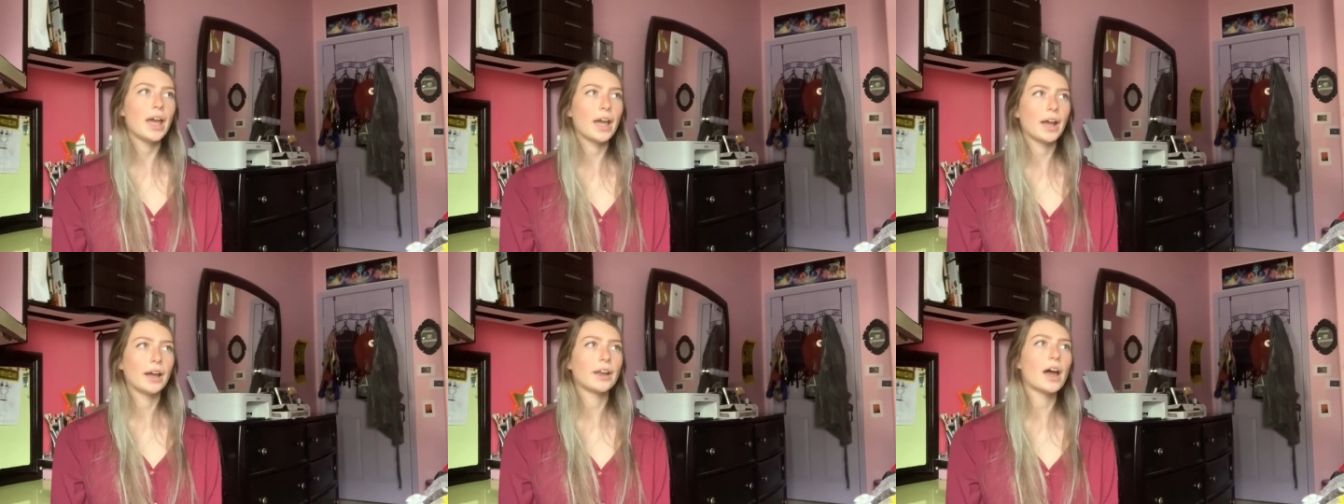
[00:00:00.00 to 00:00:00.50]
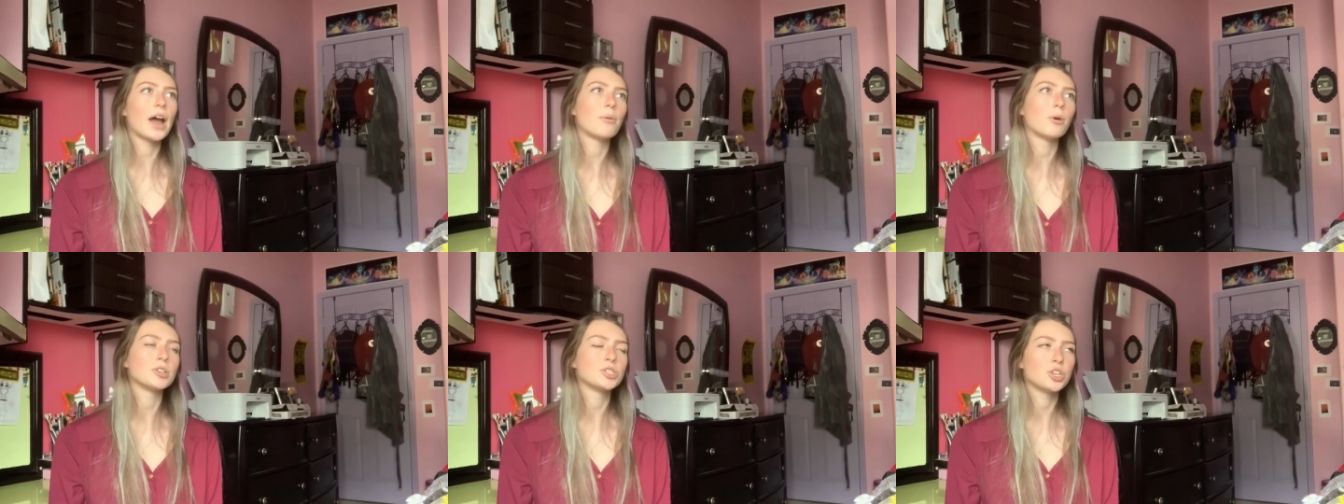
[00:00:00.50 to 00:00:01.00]
And I
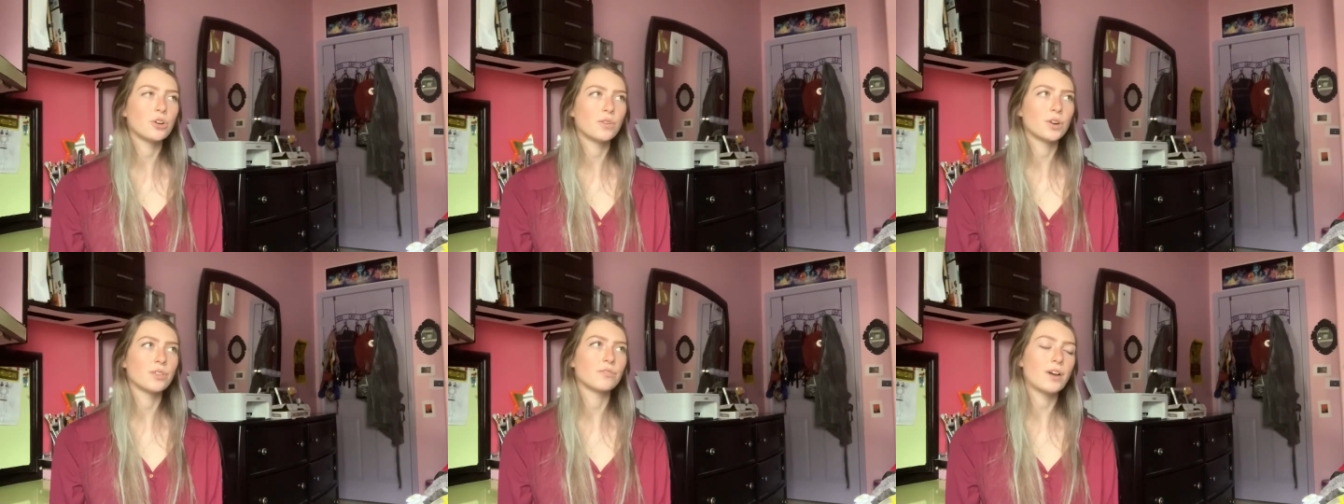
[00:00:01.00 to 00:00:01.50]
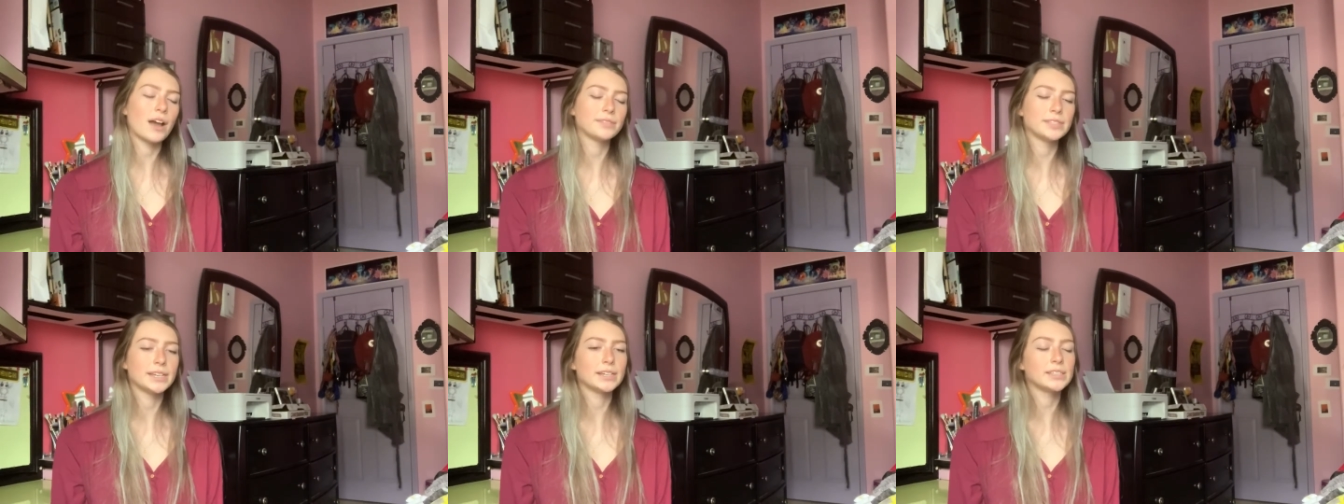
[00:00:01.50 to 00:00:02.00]
watched over the 5,
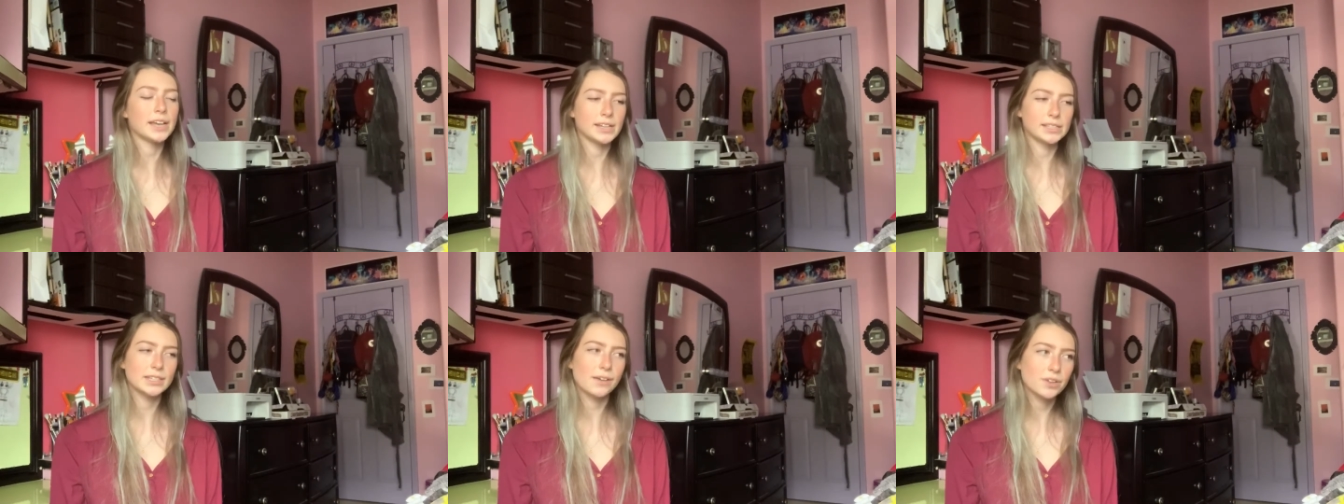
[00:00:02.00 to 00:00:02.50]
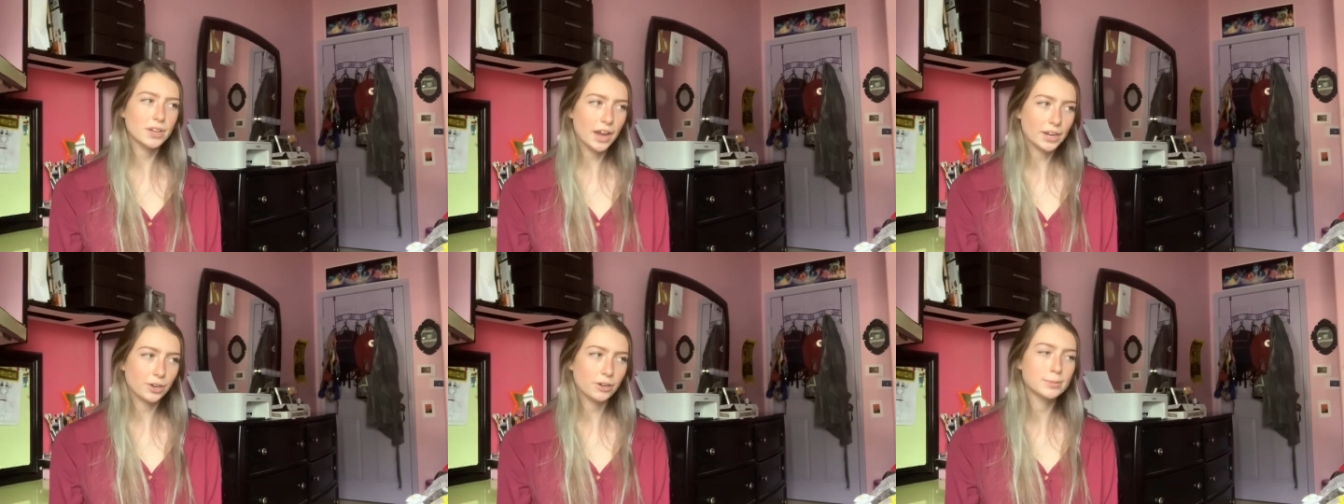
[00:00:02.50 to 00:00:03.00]
6, and 7,
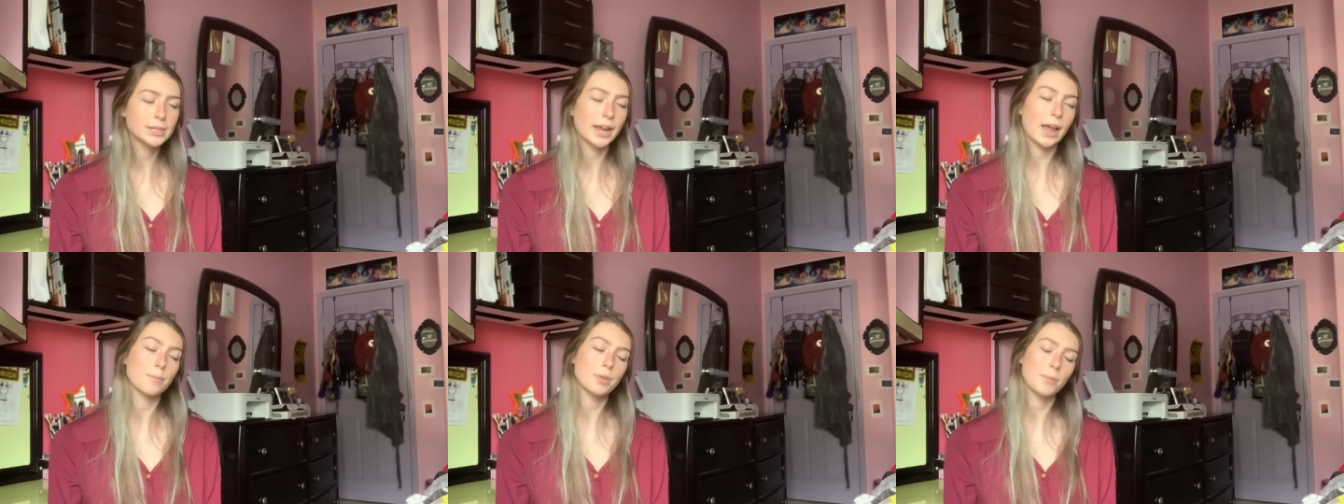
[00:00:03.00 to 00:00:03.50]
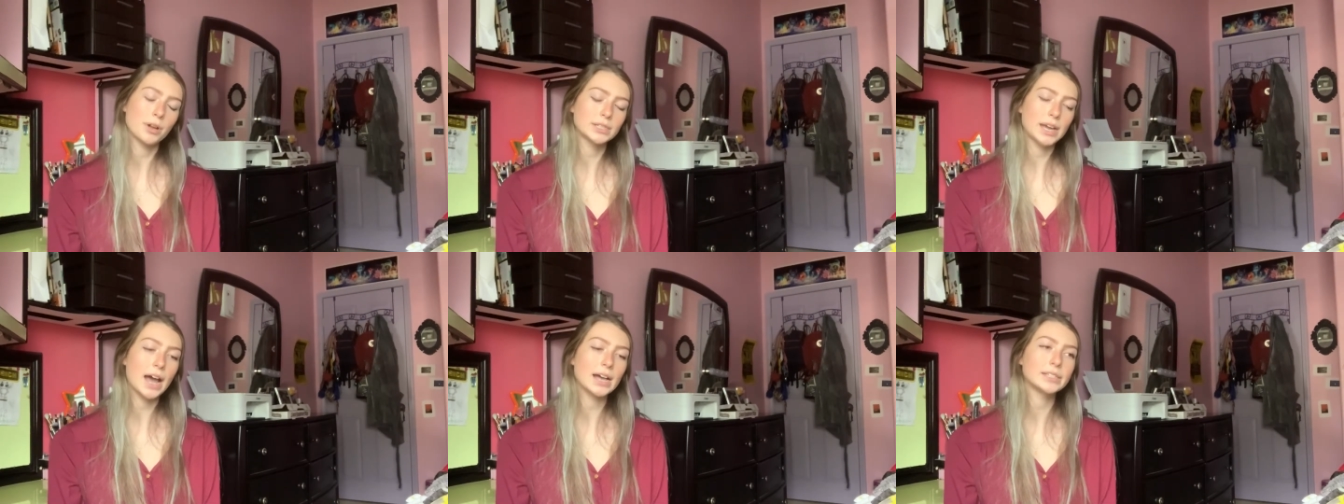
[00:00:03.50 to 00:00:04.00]
9 groups and kept them on
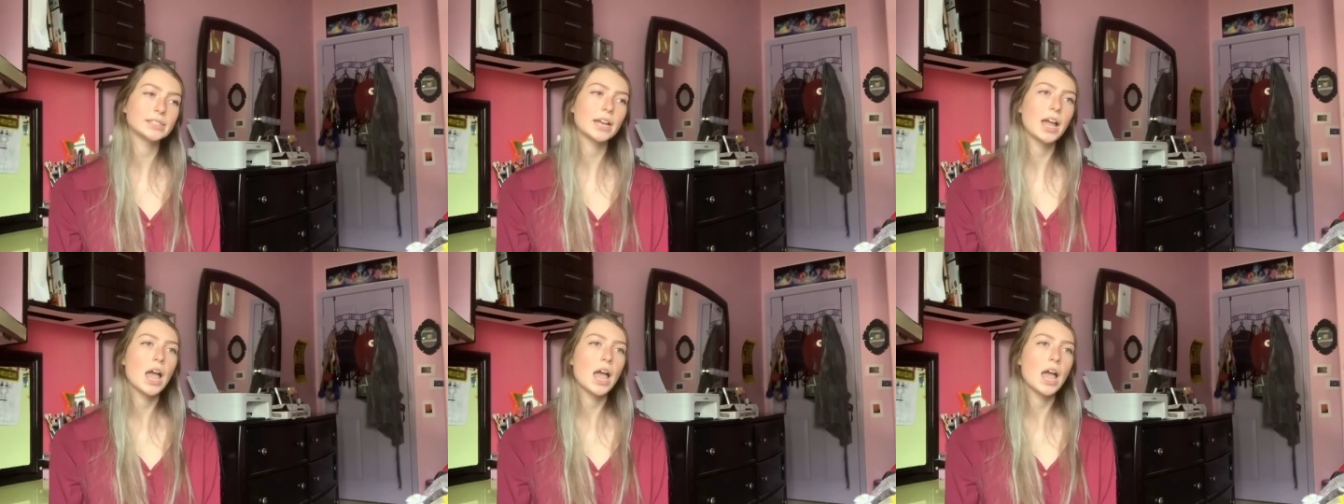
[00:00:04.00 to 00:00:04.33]
task.